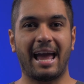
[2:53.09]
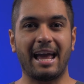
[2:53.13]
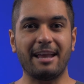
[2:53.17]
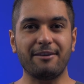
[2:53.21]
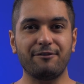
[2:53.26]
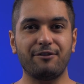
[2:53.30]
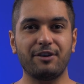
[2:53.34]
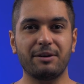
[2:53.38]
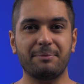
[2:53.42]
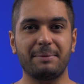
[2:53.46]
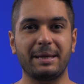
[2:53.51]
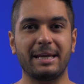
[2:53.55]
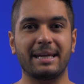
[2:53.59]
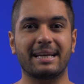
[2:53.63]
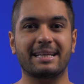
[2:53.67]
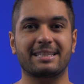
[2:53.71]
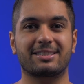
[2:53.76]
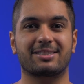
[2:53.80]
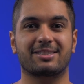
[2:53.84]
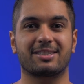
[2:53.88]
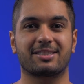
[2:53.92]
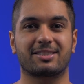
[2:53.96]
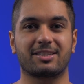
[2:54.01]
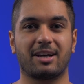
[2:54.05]
NVMe
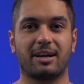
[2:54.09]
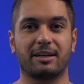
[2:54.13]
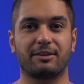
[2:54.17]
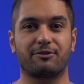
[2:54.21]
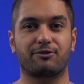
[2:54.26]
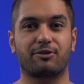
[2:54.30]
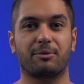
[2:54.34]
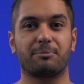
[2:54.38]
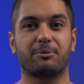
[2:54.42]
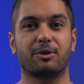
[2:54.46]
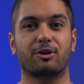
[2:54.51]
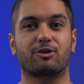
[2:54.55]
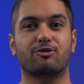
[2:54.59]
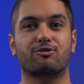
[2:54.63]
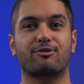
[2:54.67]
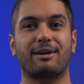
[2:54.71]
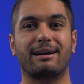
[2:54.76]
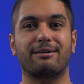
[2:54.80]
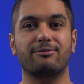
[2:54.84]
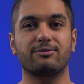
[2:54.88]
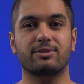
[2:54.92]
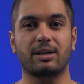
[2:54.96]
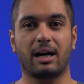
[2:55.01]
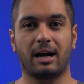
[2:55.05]
is designed from the
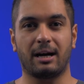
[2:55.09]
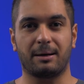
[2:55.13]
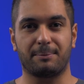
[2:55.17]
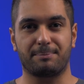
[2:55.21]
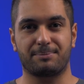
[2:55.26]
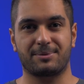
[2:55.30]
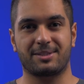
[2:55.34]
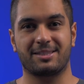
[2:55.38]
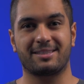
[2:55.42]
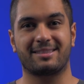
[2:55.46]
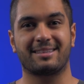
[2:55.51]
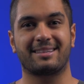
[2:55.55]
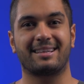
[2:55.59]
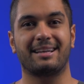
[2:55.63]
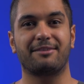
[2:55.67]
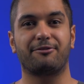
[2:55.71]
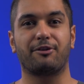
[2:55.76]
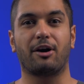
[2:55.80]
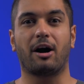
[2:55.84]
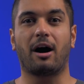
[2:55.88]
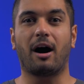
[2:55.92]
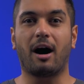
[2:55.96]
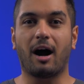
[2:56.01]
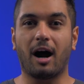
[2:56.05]
ground up to
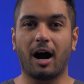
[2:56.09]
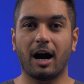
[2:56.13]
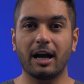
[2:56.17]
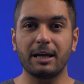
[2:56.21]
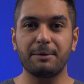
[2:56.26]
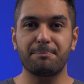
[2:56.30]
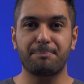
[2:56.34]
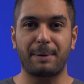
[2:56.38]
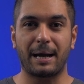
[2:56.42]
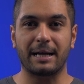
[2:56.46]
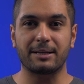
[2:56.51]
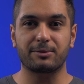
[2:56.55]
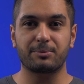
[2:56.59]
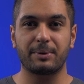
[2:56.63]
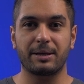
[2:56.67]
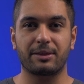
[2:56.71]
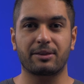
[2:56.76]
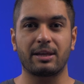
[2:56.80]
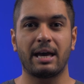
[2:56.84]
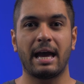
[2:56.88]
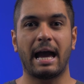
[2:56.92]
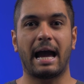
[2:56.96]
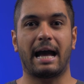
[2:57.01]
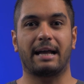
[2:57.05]
deliver high bandwidth
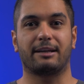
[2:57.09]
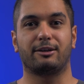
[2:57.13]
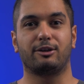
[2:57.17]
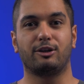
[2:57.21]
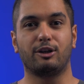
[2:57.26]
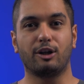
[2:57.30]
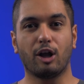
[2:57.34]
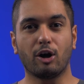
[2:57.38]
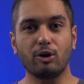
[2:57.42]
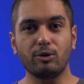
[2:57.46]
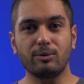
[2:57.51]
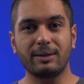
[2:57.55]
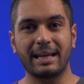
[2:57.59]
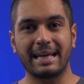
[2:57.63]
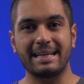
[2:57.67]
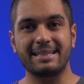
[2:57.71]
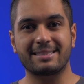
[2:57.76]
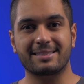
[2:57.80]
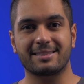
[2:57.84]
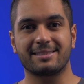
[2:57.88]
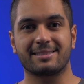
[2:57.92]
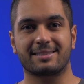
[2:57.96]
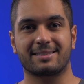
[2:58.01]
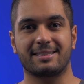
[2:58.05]
and low
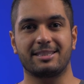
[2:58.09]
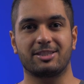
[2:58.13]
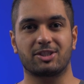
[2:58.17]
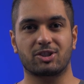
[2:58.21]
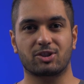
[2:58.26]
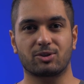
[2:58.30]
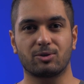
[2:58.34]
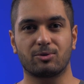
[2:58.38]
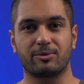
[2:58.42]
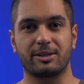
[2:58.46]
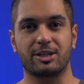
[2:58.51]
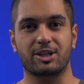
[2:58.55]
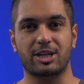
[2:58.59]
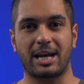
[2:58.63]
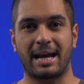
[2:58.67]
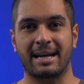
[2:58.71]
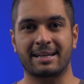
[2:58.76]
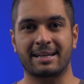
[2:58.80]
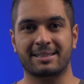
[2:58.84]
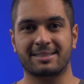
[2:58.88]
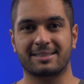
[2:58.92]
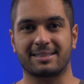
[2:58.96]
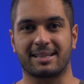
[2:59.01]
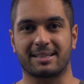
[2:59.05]
latency storage
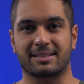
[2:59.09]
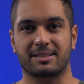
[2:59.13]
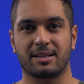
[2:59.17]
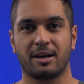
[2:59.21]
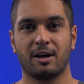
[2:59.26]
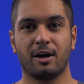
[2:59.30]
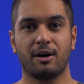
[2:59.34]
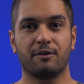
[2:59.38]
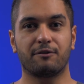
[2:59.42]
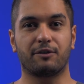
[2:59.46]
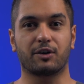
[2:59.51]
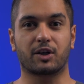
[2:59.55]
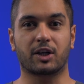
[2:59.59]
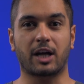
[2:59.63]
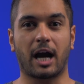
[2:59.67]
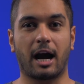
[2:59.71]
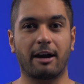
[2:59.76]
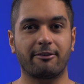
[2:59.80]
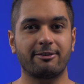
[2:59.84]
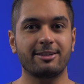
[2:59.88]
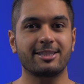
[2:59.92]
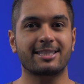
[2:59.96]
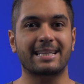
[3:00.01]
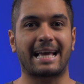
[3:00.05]
access for
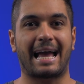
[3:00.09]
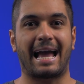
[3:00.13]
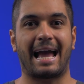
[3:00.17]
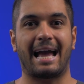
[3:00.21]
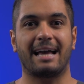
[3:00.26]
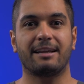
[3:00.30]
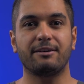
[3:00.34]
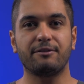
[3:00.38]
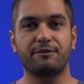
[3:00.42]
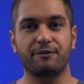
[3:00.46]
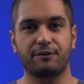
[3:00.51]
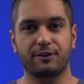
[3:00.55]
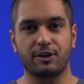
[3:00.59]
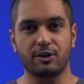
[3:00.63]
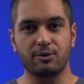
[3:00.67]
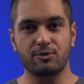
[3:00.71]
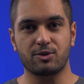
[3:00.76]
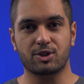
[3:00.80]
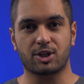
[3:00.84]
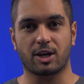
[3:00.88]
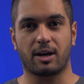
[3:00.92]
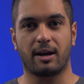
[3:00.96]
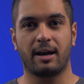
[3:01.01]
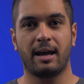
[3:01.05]
current and
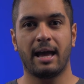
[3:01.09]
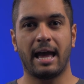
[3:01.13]
future